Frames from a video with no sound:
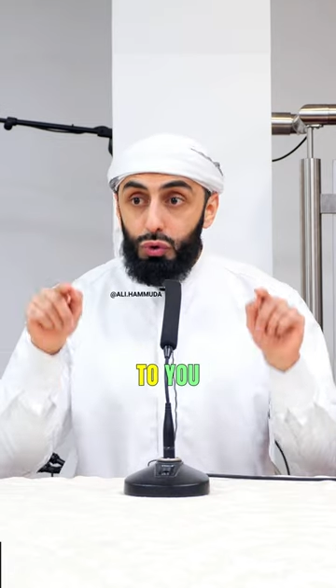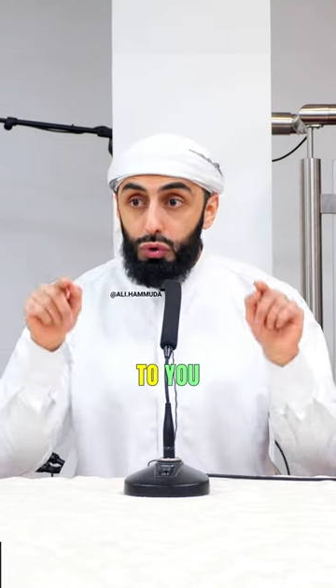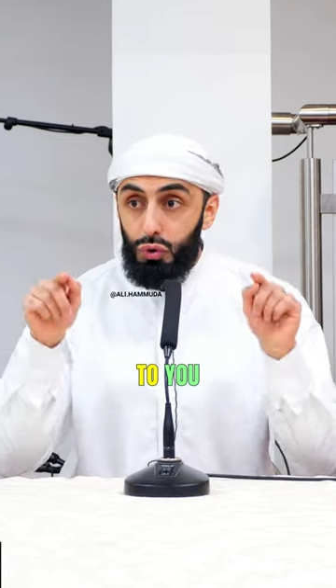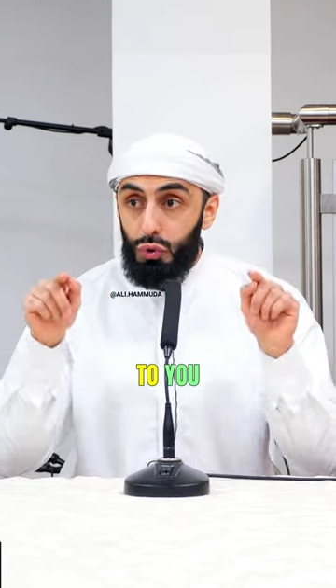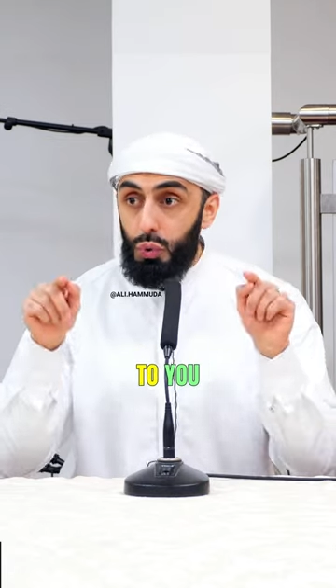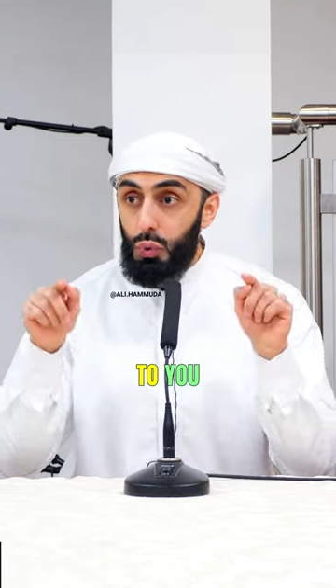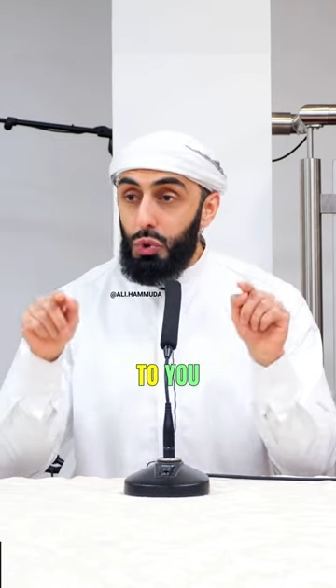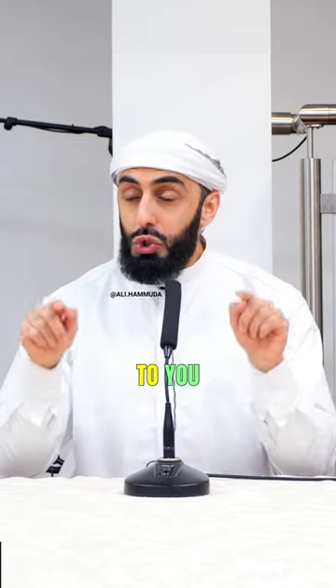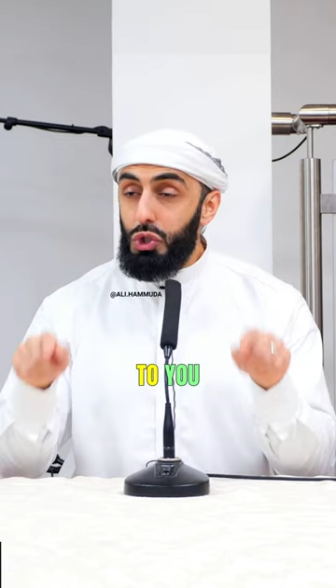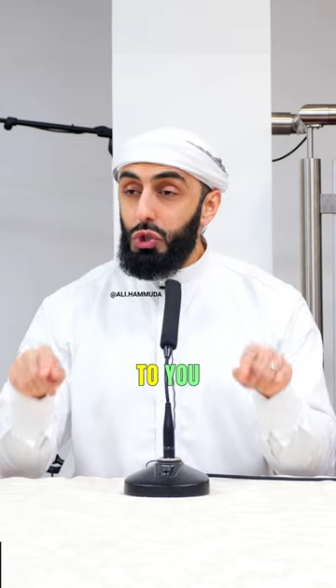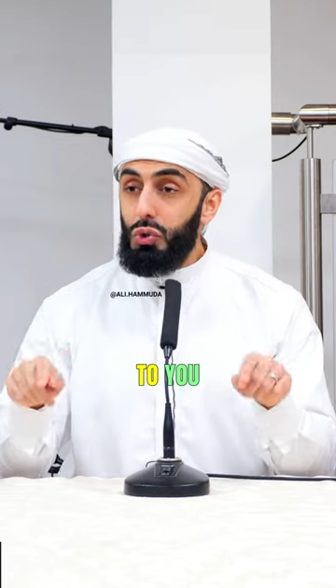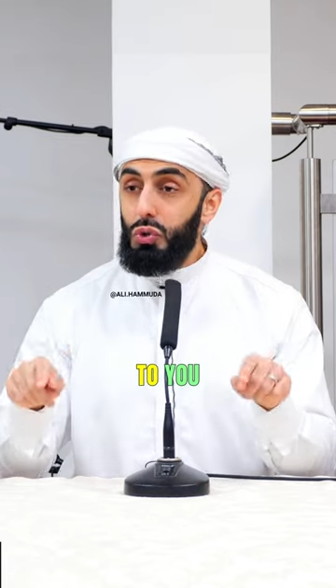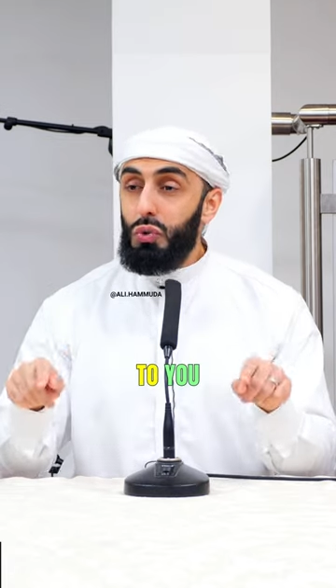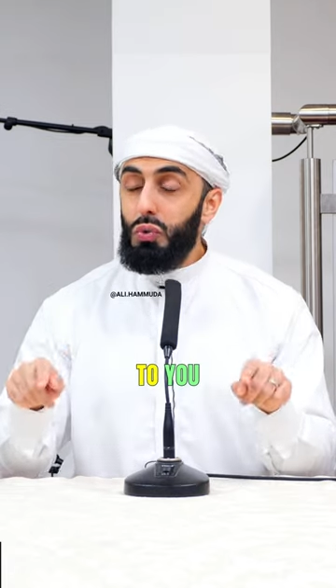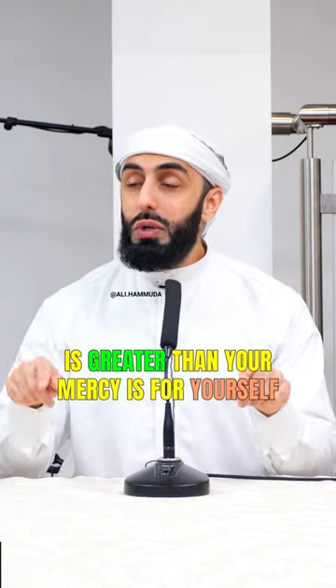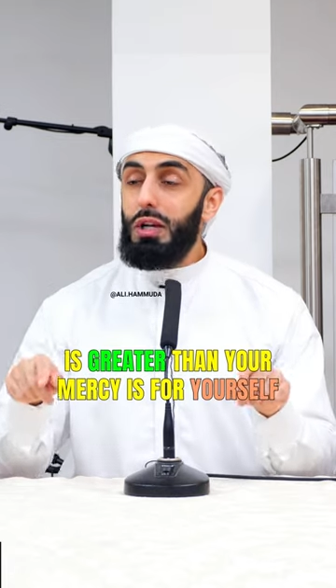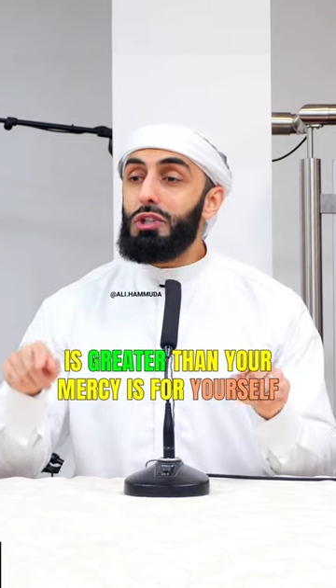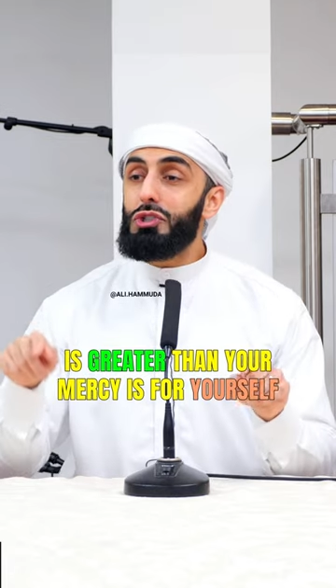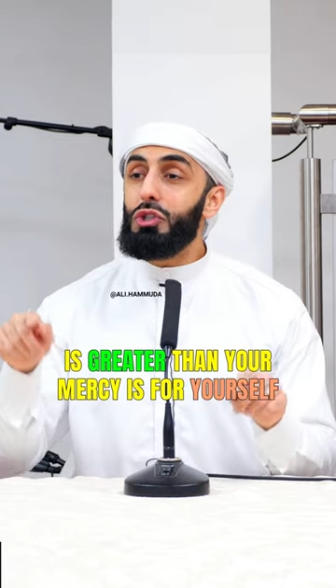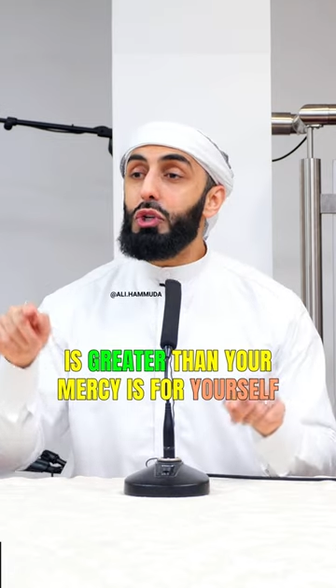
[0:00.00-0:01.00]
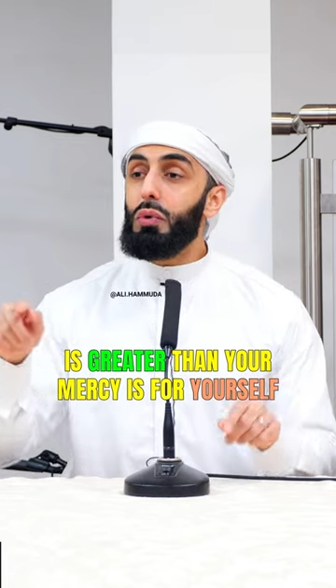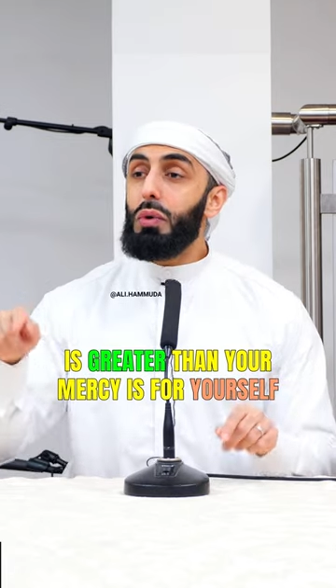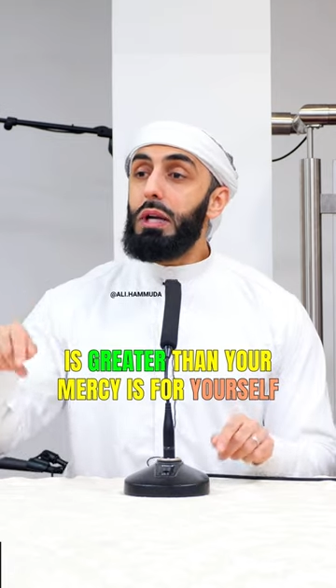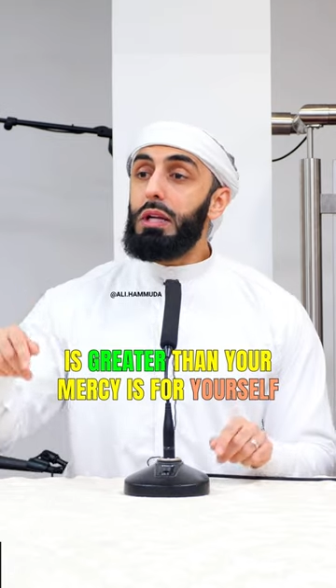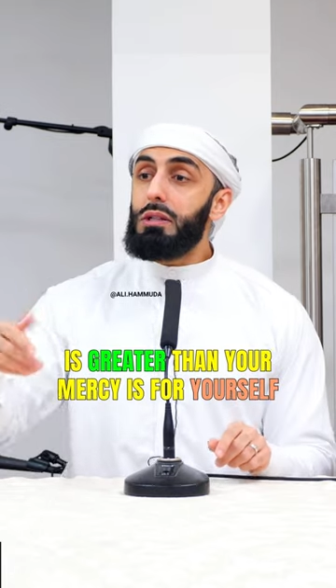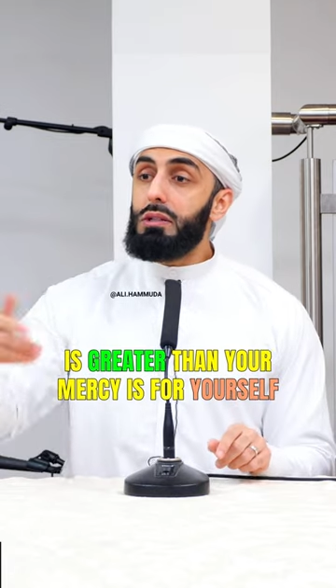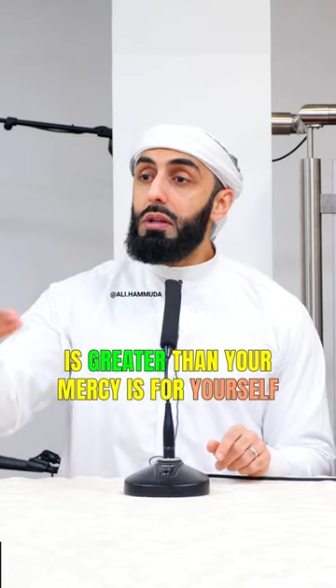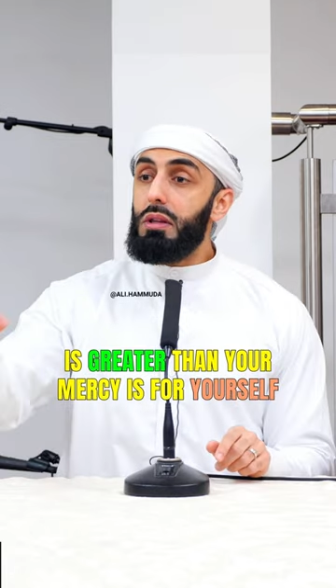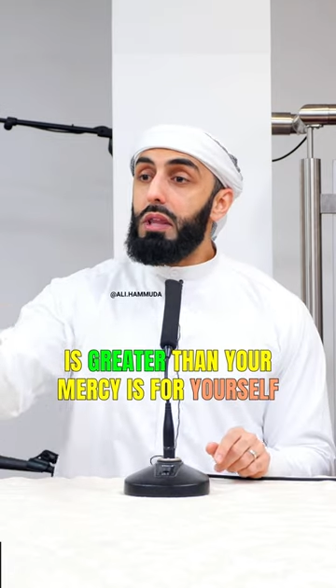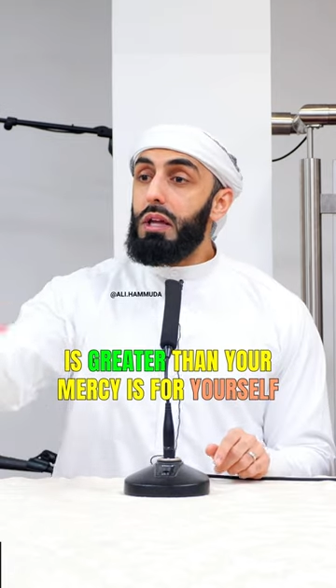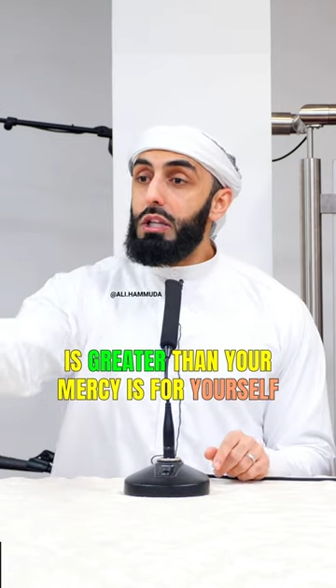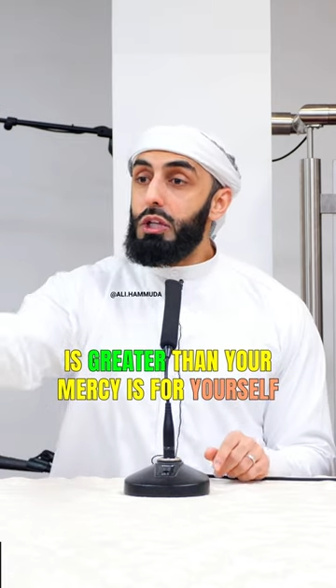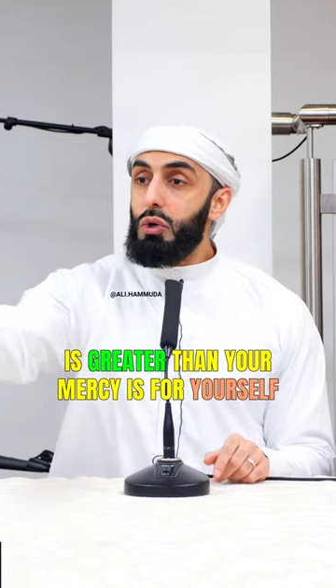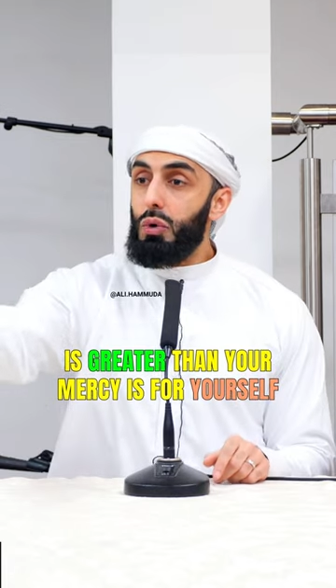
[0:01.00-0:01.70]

to you is greater than